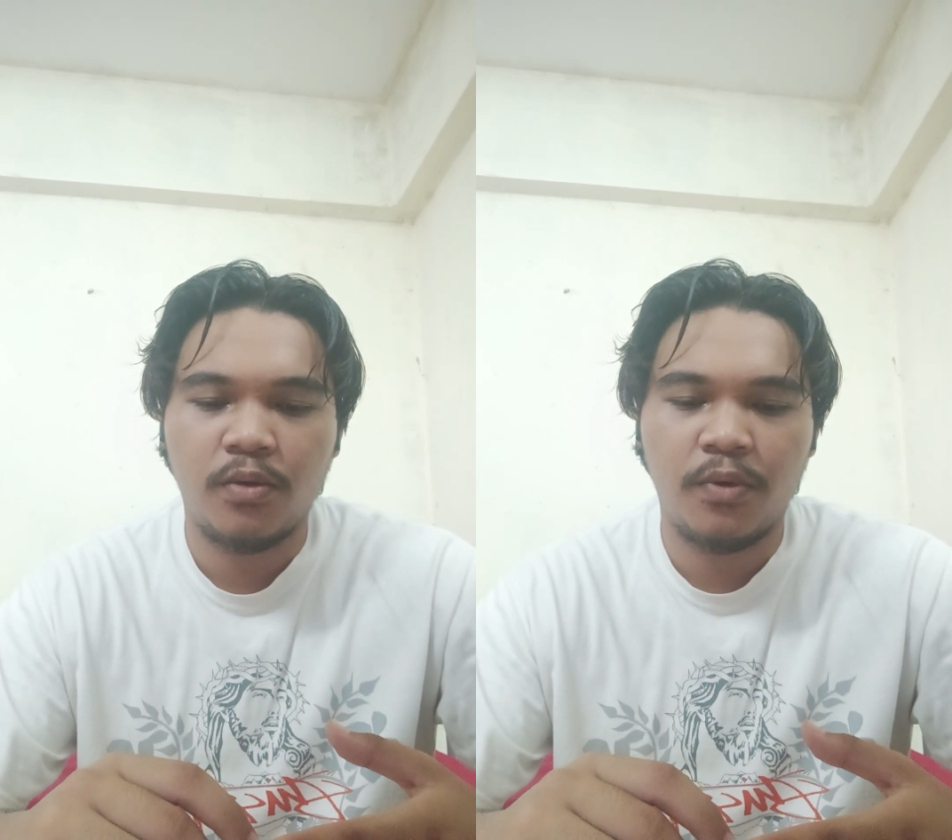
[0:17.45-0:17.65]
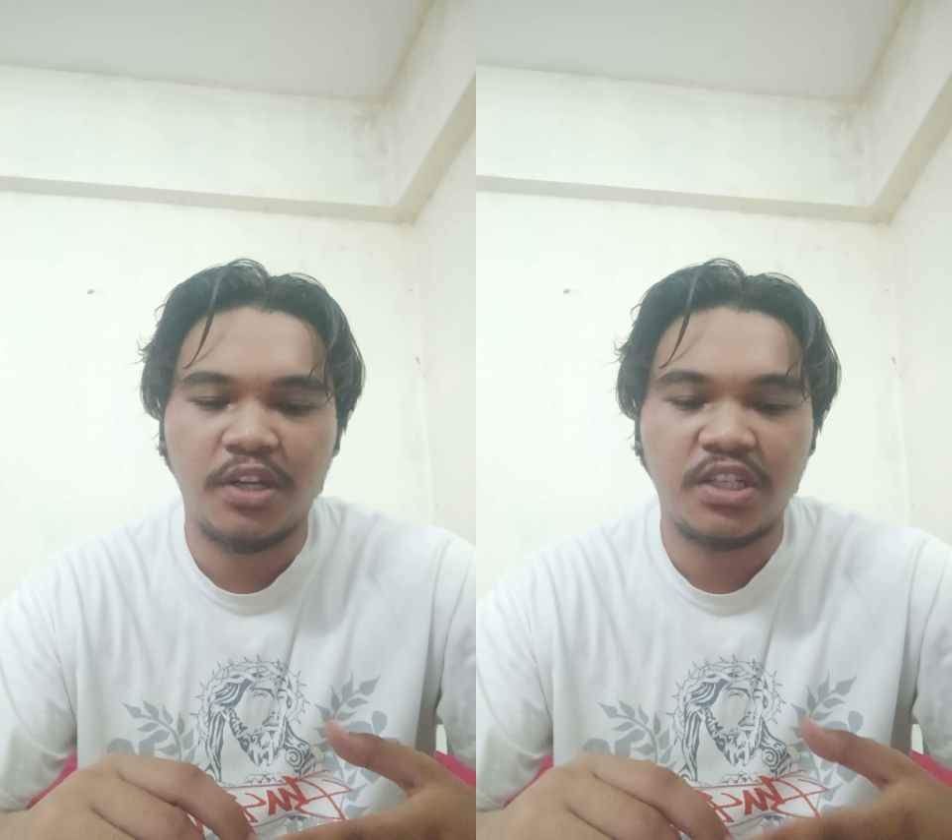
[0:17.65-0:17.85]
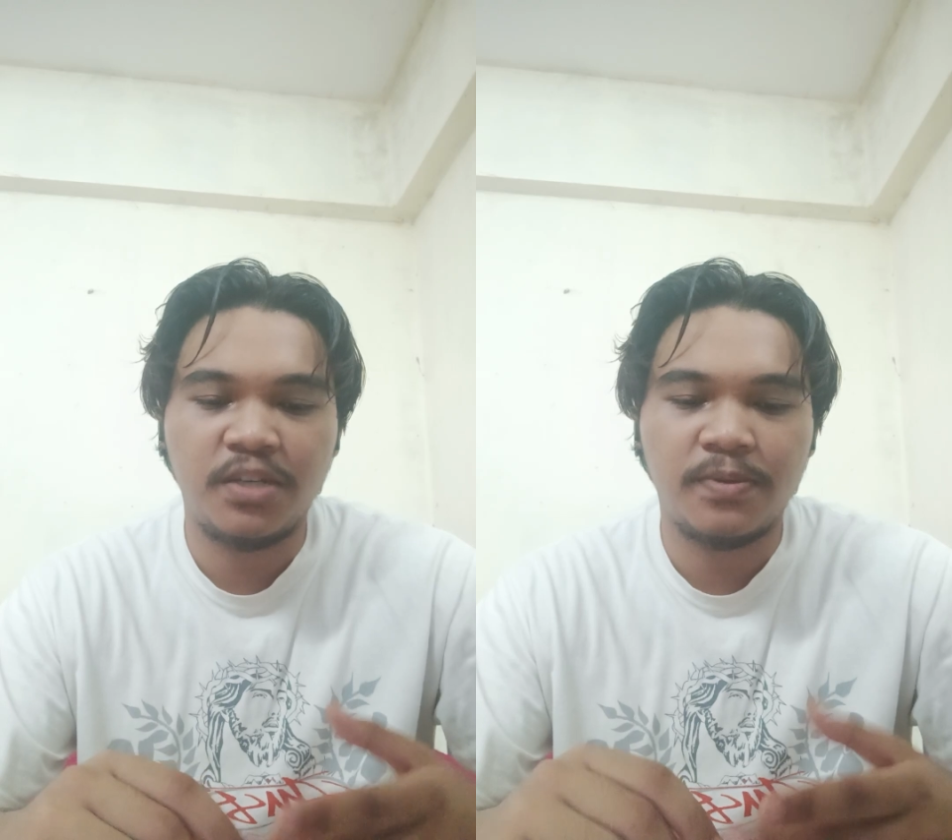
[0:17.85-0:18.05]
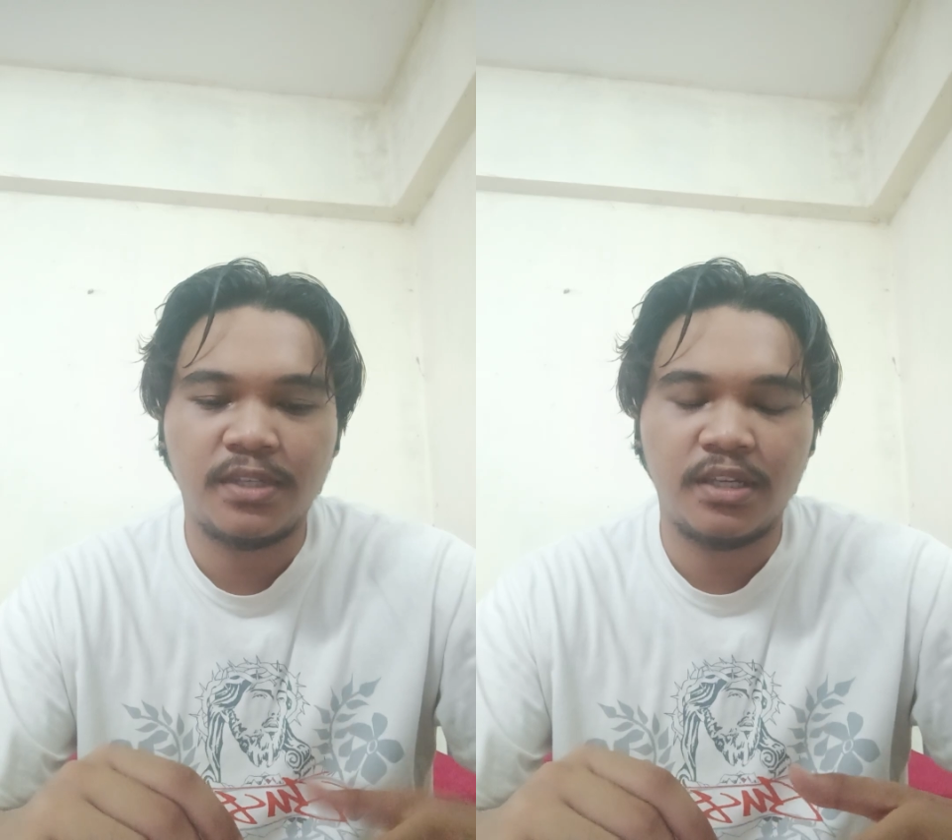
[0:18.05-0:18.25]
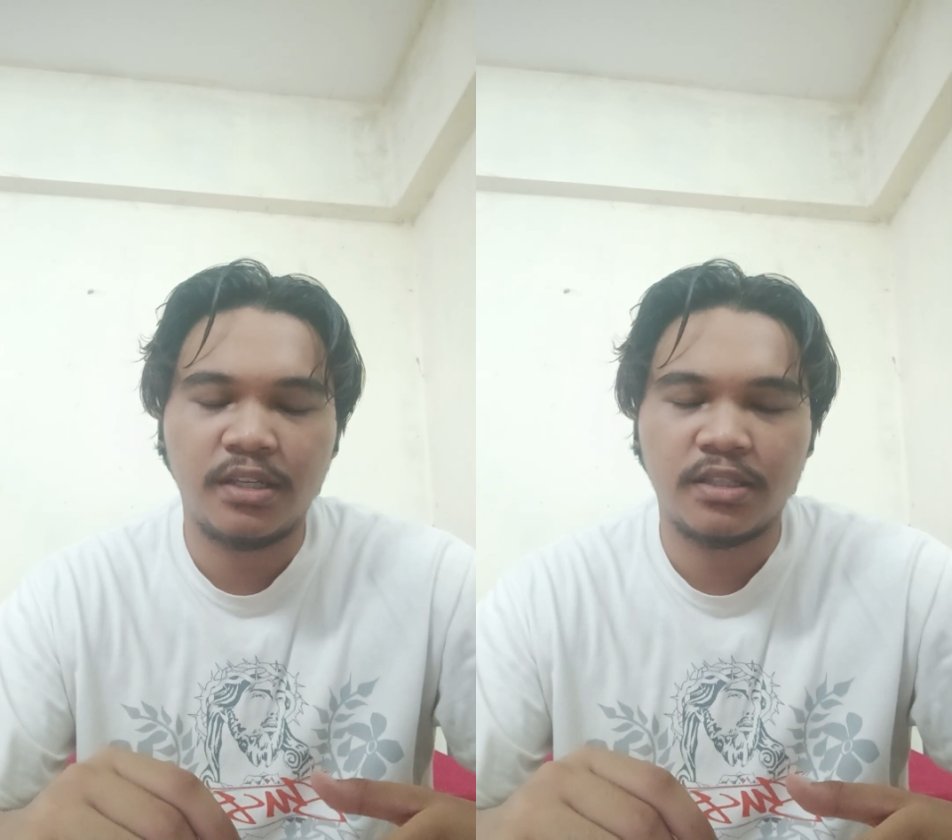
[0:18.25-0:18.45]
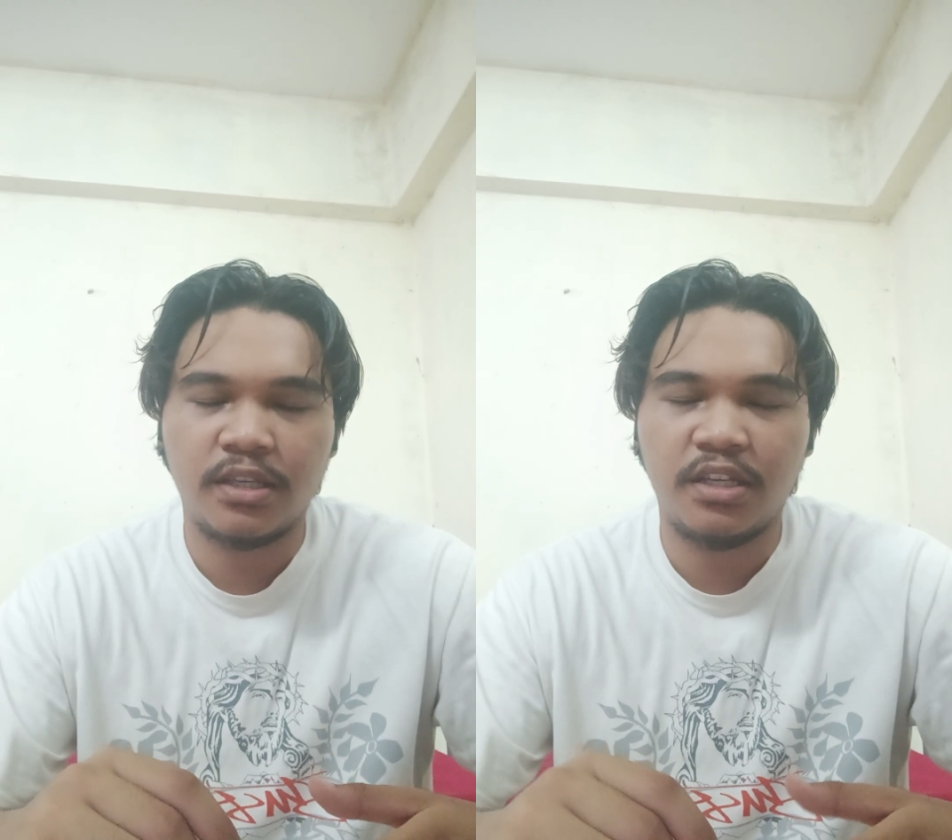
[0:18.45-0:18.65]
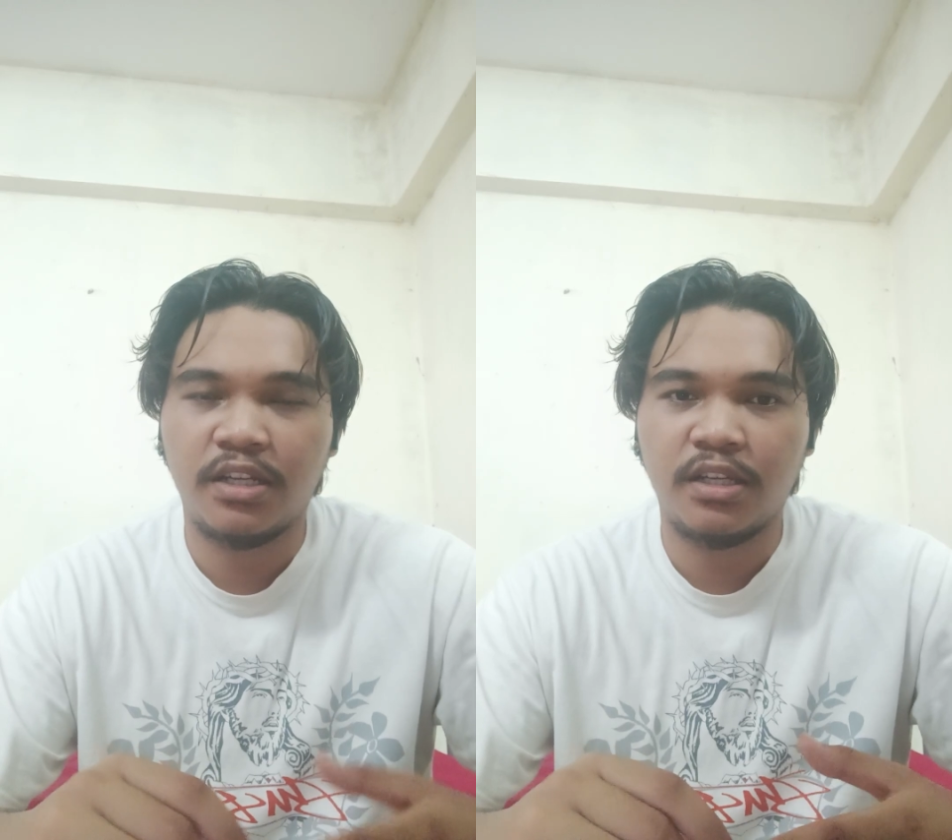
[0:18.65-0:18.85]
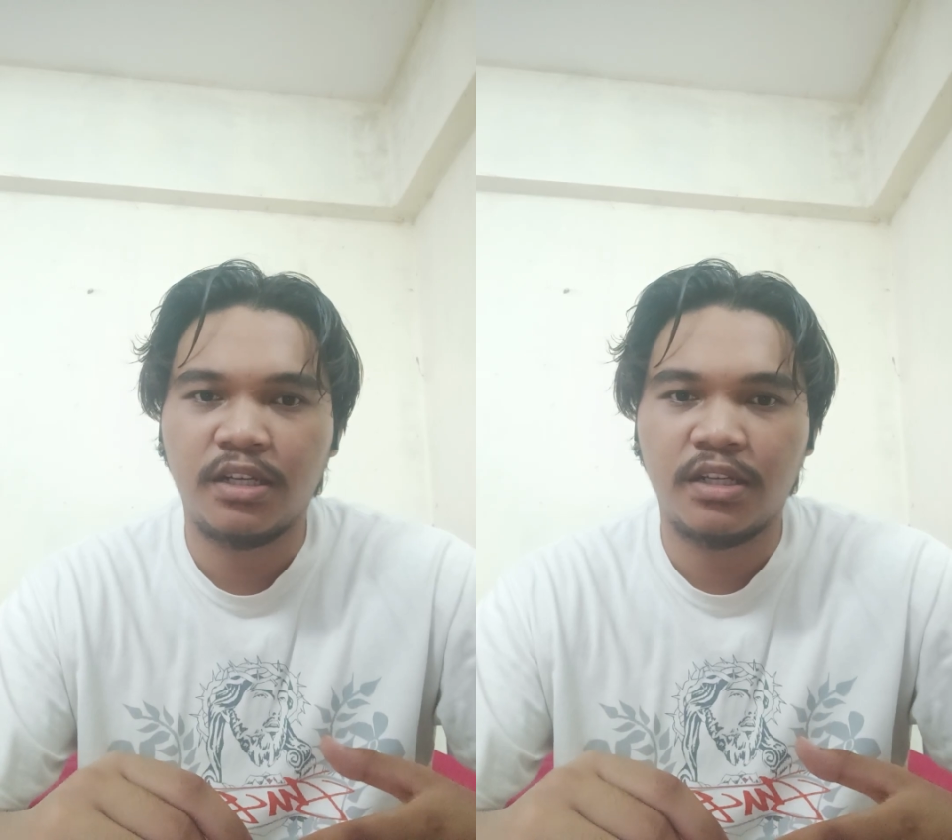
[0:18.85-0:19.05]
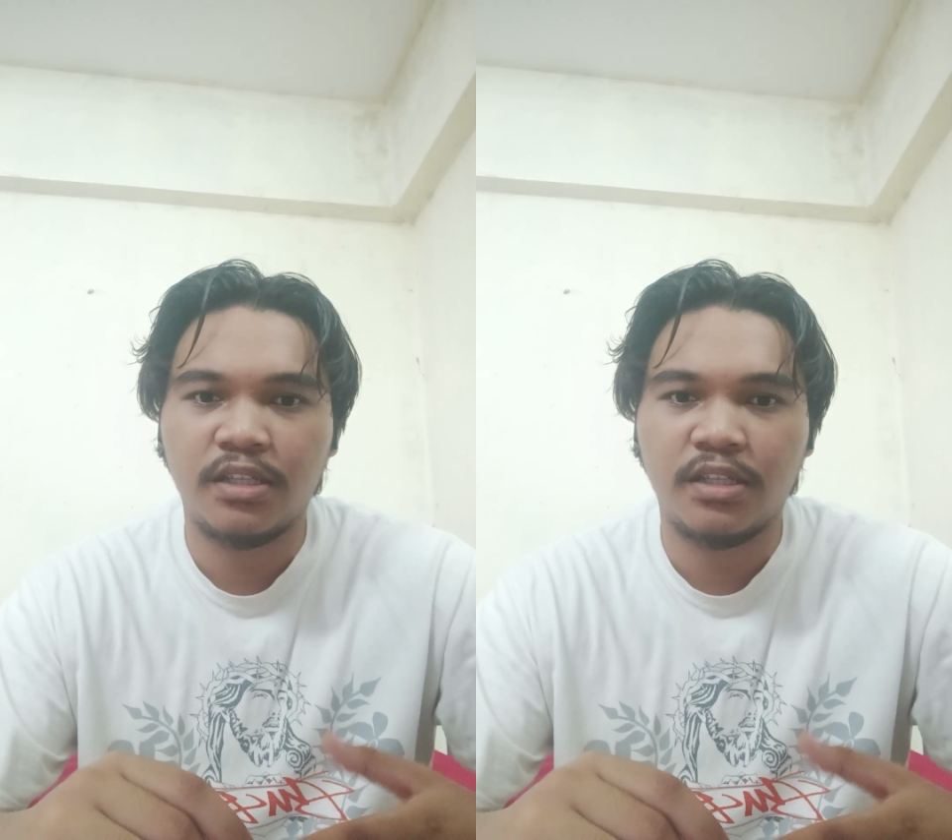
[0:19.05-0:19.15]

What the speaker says: where the ship sinks and there